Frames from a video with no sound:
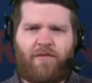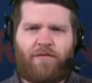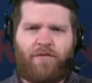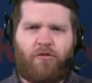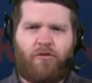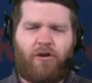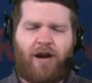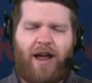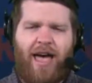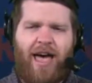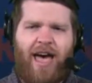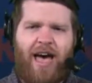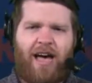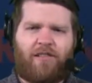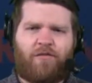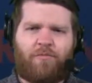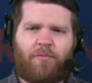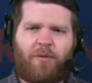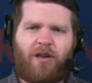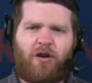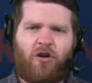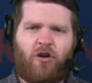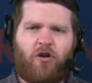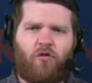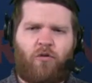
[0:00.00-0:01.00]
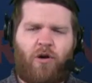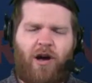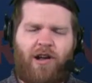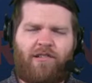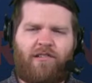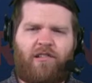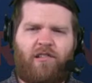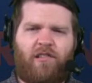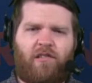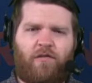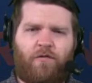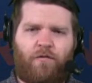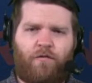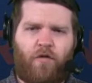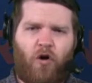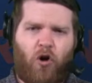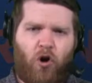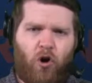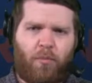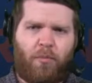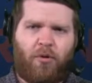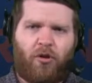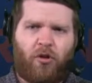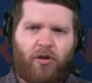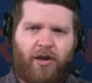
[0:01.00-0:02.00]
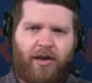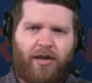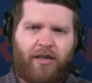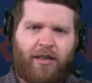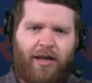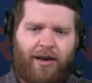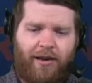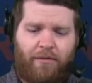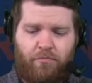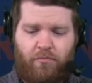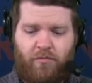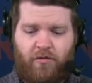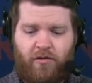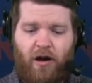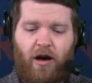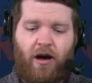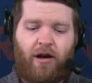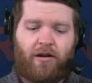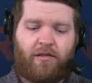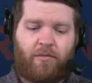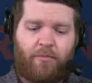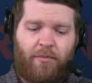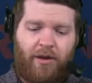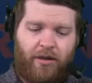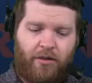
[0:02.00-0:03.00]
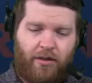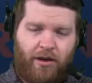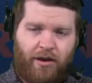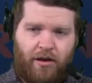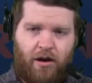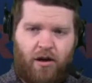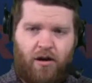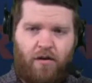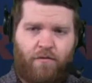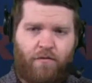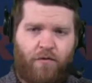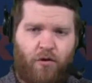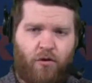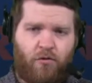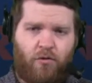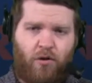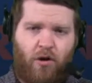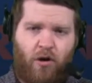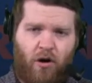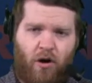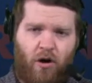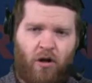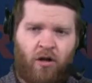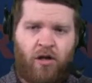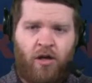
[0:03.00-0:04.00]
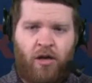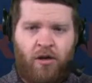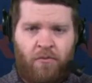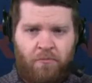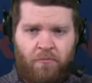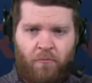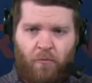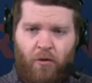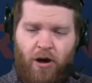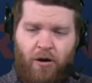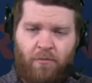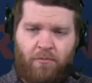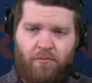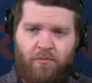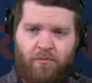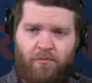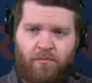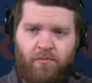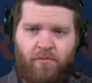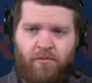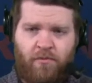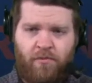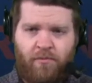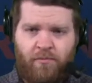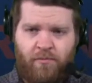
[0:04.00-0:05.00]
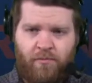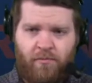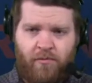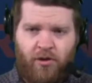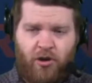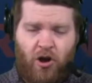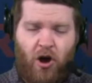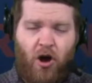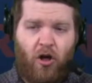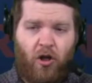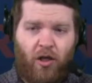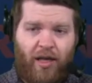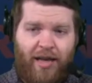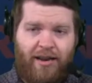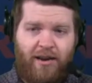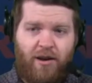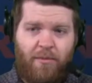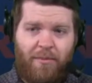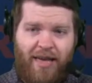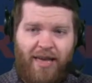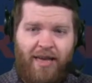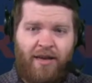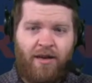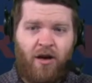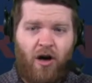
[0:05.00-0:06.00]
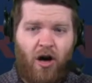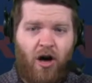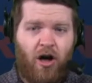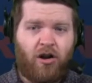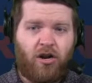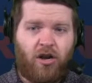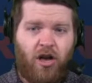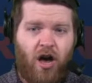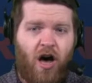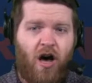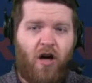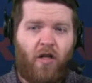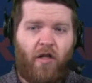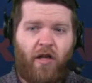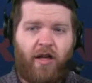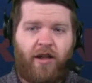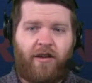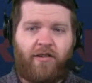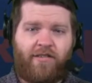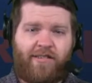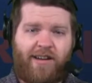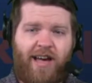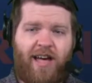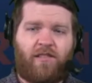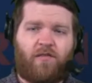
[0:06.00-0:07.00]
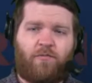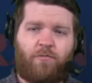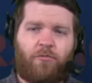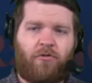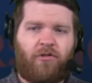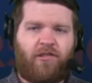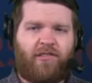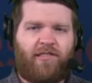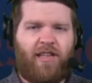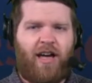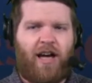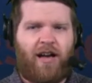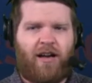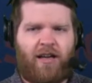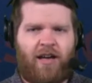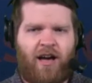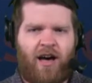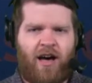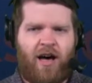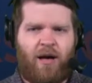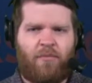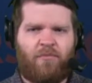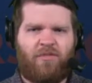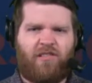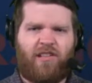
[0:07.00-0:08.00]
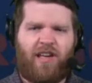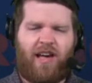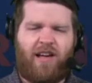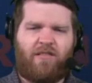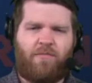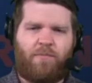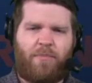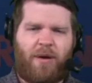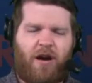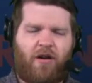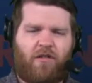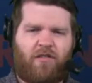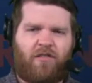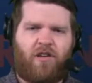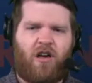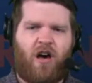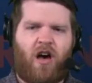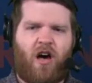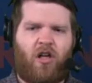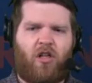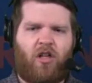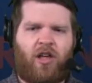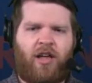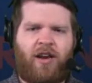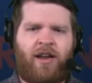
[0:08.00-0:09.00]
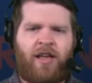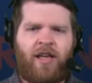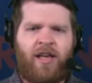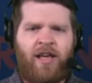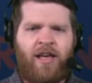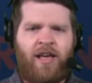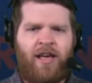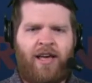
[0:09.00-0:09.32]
If you want to ask me your questions verbally, like talk to me, like on a phone call, well, call into me on call-in, chatsports.com/bearscallin.